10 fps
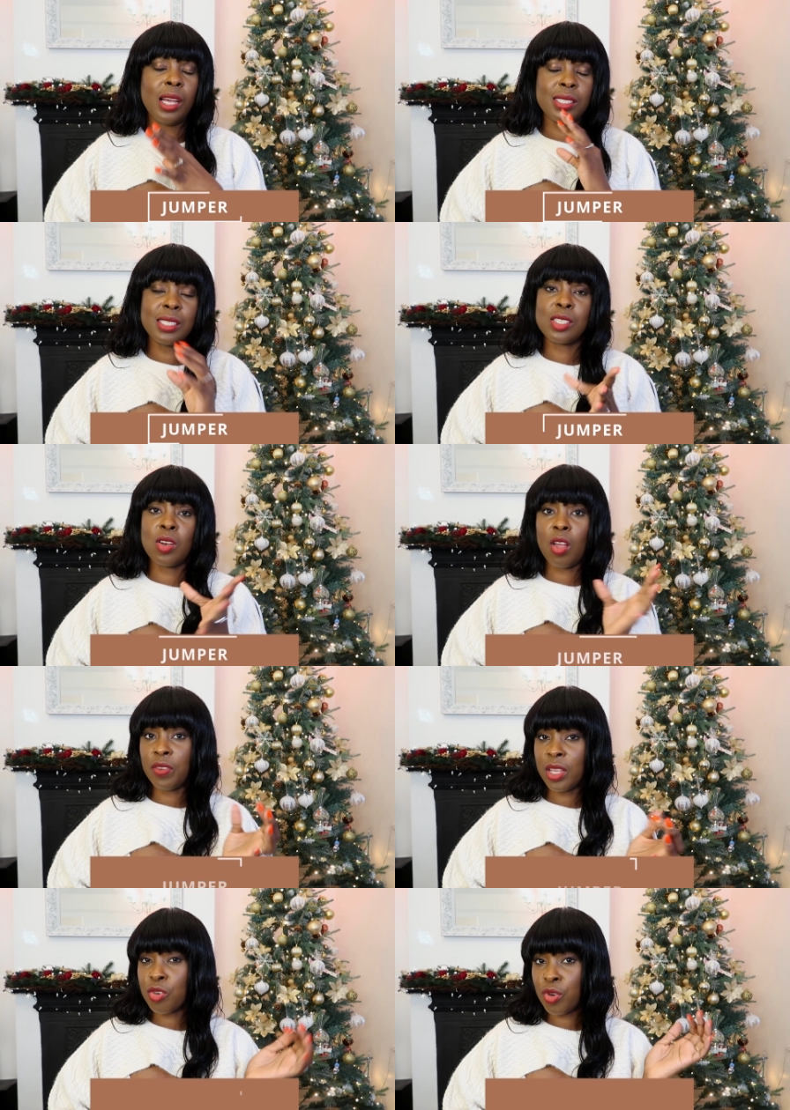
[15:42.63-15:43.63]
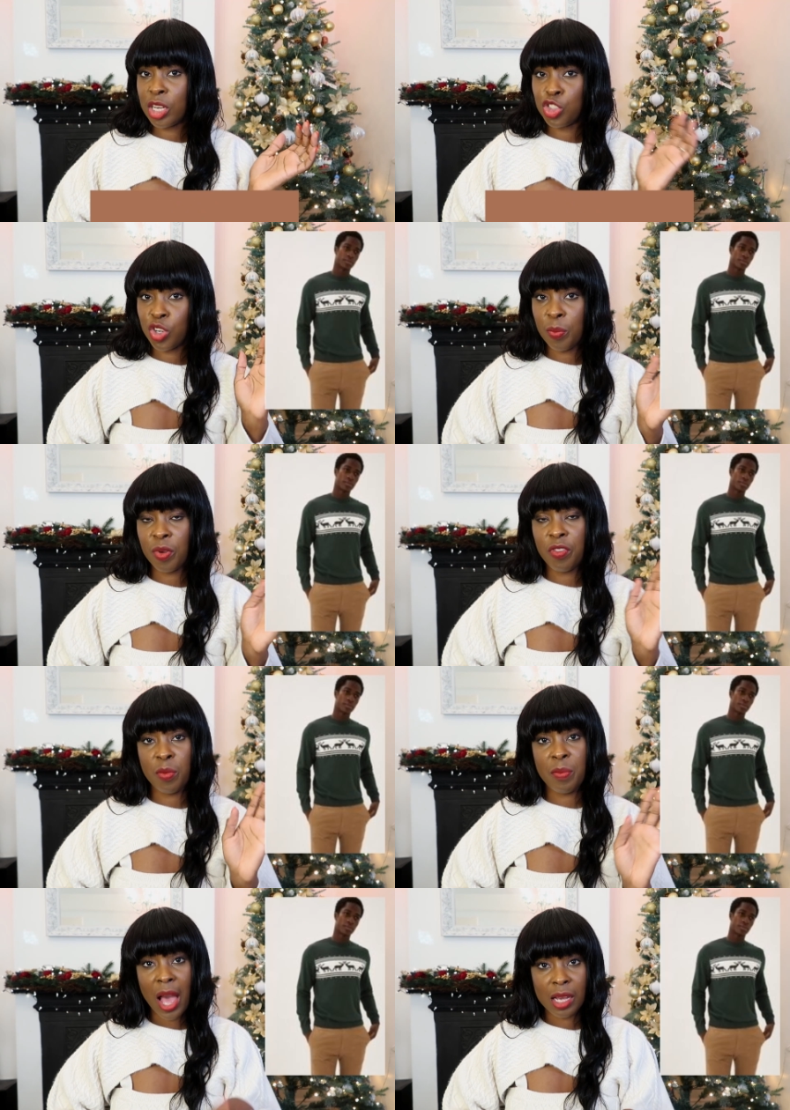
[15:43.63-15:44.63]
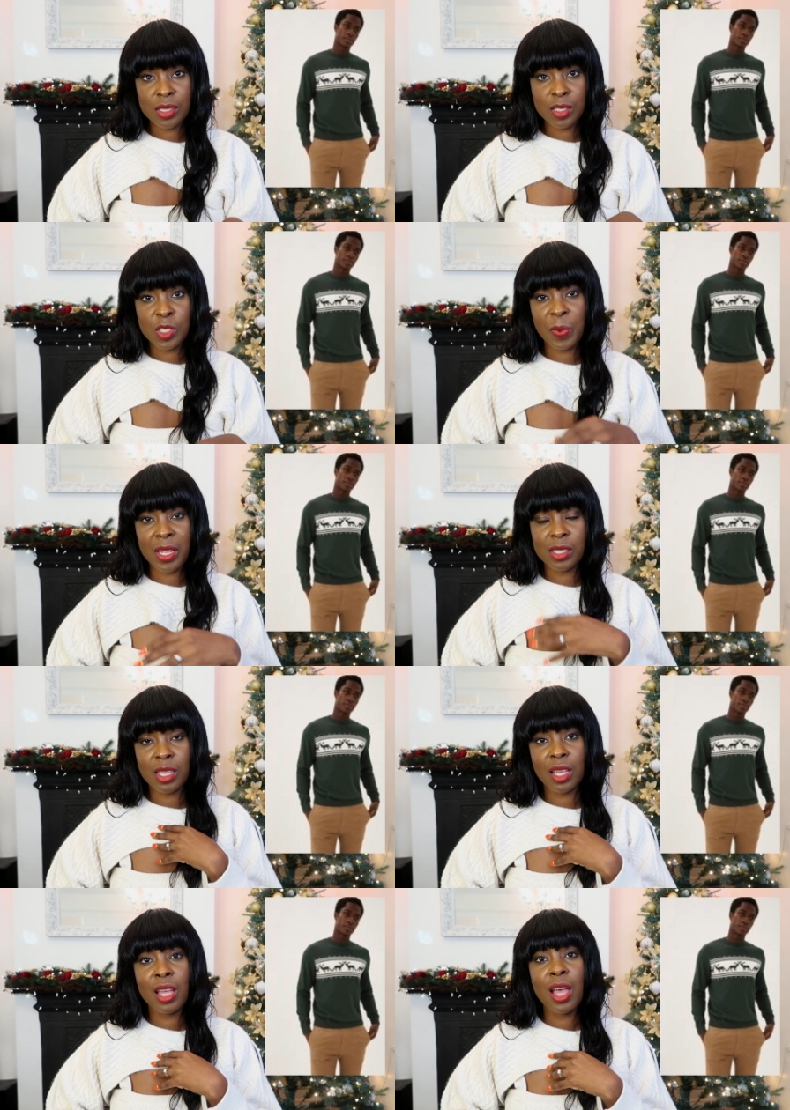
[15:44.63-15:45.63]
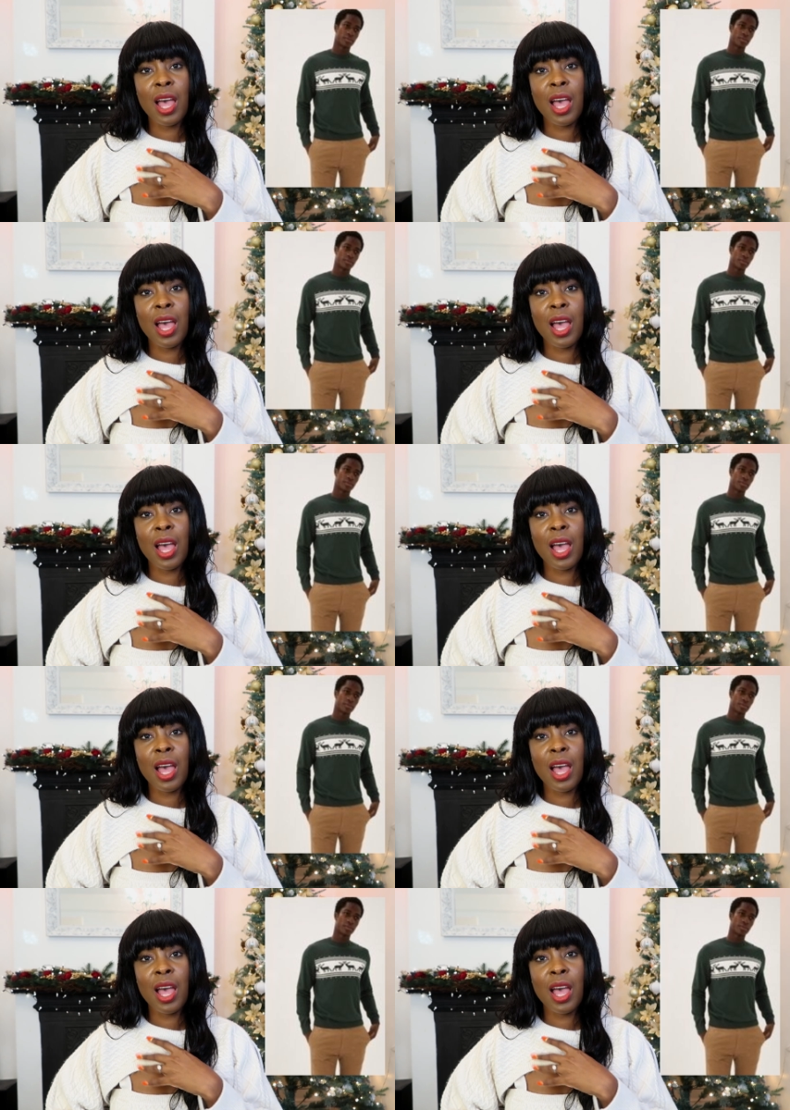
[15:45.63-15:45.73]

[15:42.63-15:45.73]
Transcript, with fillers: I've seen this lovely green jumper from Marks and Spencer